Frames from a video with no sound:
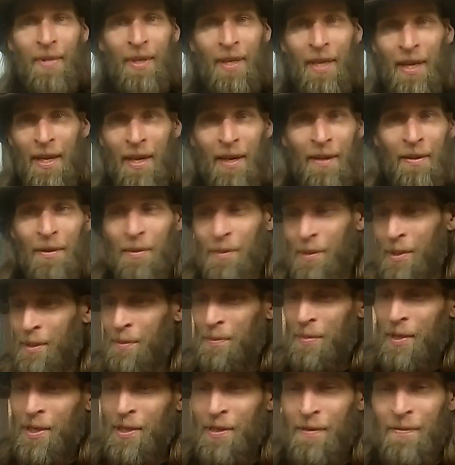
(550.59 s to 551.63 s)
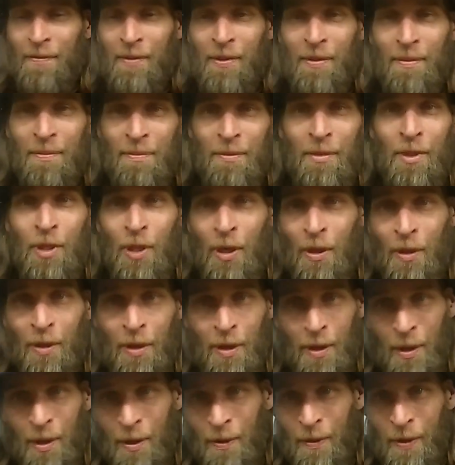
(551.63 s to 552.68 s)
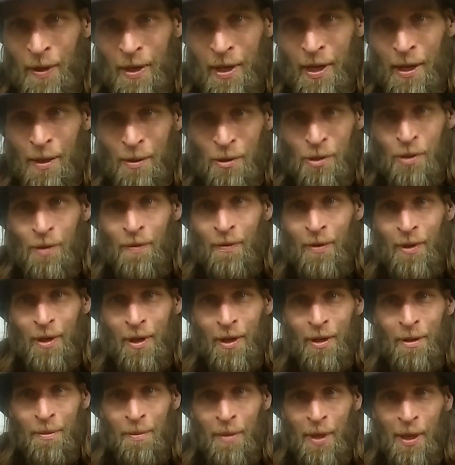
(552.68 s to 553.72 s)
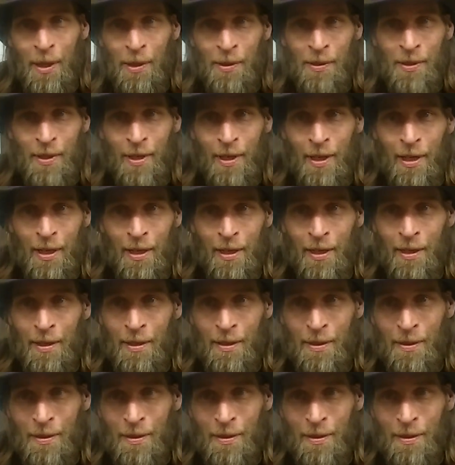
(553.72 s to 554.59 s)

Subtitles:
yeah, there was a piece of dirt on the couch over here, and my OCD